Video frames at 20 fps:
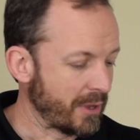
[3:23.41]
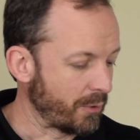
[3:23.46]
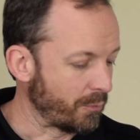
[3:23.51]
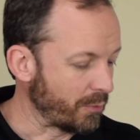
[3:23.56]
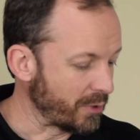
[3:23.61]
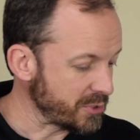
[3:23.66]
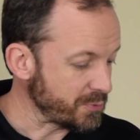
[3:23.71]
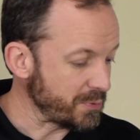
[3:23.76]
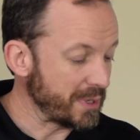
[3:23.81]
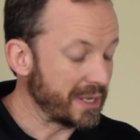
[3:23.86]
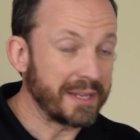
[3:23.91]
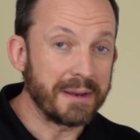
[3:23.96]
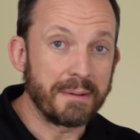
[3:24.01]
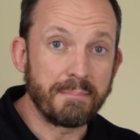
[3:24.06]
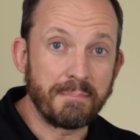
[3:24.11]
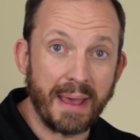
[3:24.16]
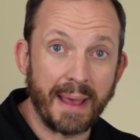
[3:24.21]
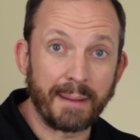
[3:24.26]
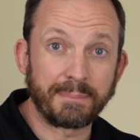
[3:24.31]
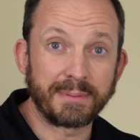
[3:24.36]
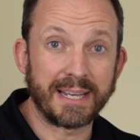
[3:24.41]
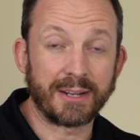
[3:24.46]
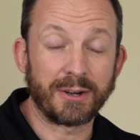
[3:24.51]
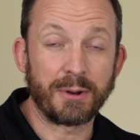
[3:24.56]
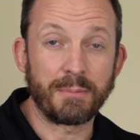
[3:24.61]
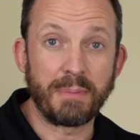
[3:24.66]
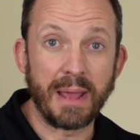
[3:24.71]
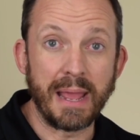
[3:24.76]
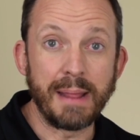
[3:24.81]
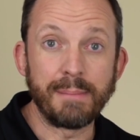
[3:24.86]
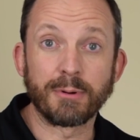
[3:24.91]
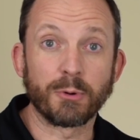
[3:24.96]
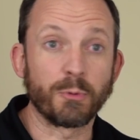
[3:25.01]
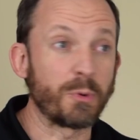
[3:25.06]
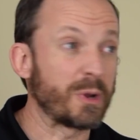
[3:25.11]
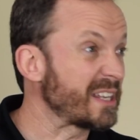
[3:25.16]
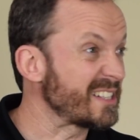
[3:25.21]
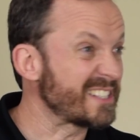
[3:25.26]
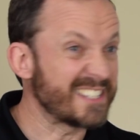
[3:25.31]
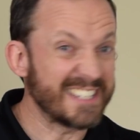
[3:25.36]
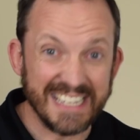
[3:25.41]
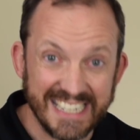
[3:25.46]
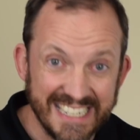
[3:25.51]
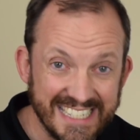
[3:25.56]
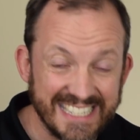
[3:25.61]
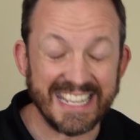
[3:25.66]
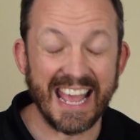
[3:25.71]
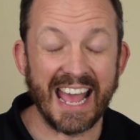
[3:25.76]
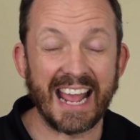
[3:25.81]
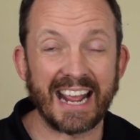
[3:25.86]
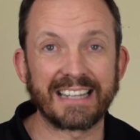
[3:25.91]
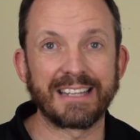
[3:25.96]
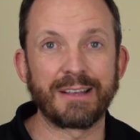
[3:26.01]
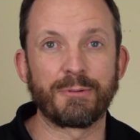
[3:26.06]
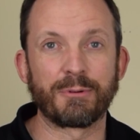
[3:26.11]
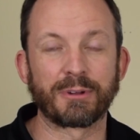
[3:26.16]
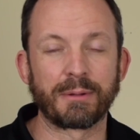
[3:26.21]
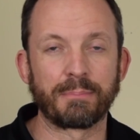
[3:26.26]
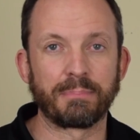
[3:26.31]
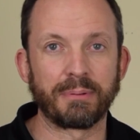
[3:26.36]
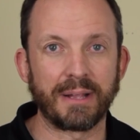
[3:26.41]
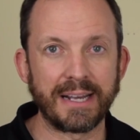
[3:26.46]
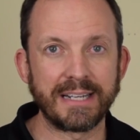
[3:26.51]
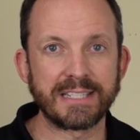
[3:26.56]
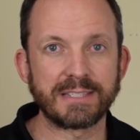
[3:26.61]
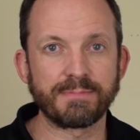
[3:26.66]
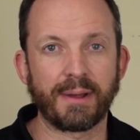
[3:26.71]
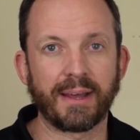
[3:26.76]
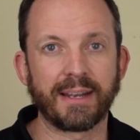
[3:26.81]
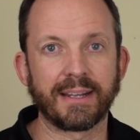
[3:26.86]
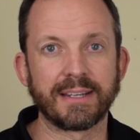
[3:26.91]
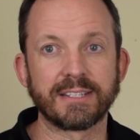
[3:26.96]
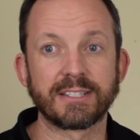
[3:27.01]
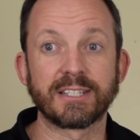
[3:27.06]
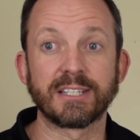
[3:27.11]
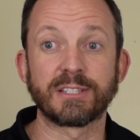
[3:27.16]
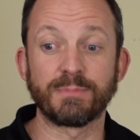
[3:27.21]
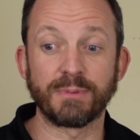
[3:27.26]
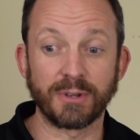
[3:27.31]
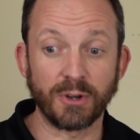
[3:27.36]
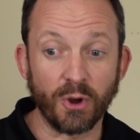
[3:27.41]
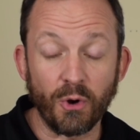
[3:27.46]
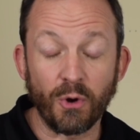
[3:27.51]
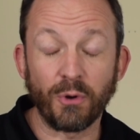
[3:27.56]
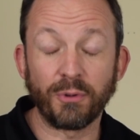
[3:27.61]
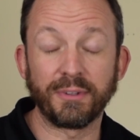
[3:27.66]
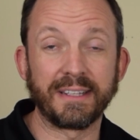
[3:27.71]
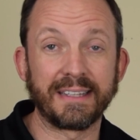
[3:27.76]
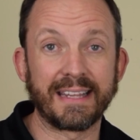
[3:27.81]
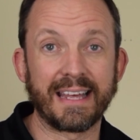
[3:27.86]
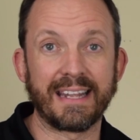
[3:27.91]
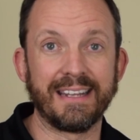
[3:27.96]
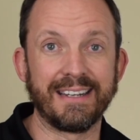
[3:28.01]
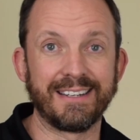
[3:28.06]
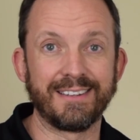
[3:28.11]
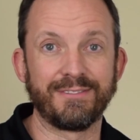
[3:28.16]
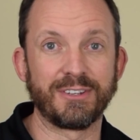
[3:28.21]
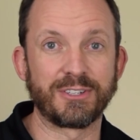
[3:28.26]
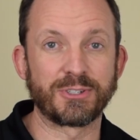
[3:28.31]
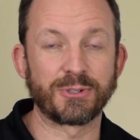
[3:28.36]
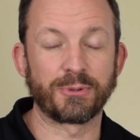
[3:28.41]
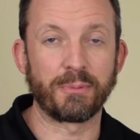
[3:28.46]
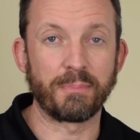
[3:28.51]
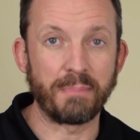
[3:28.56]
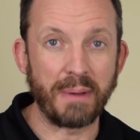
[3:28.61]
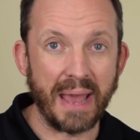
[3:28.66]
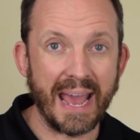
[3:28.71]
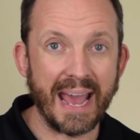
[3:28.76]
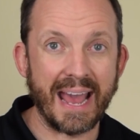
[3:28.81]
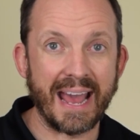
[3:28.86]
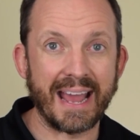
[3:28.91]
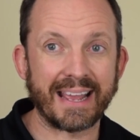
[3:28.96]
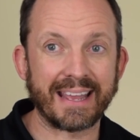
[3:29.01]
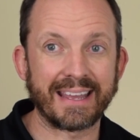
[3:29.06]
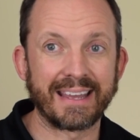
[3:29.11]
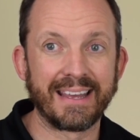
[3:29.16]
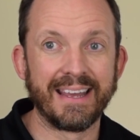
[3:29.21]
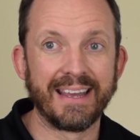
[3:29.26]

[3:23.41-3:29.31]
Once we get them mapped out on paper, we can see exactly where the blind spot is that's been holding that individual back